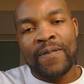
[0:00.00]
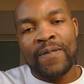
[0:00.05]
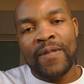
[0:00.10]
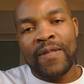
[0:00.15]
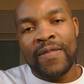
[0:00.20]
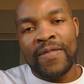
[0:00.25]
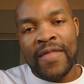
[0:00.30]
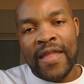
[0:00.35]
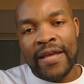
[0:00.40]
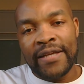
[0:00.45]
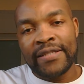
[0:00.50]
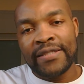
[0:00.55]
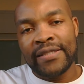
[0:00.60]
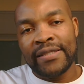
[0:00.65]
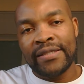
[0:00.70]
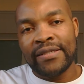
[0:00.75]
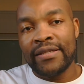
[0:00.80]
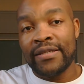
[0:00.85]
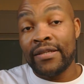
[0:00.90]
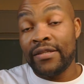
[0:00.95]

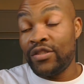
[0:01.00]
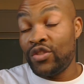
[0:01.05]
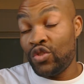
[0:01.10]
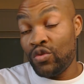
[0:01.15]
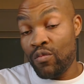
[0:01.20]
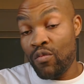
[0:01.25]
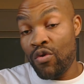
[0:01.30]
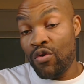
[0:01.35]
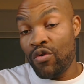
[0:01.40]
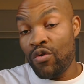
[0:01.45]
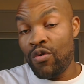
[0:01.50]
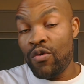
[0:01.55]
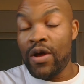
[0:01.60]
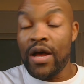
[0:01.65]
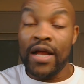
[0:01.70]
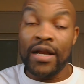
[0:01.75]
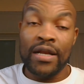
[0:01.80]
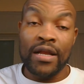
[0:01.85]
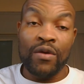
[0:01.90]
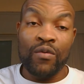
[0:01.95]
next tomorrow,
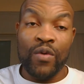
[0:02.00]
and then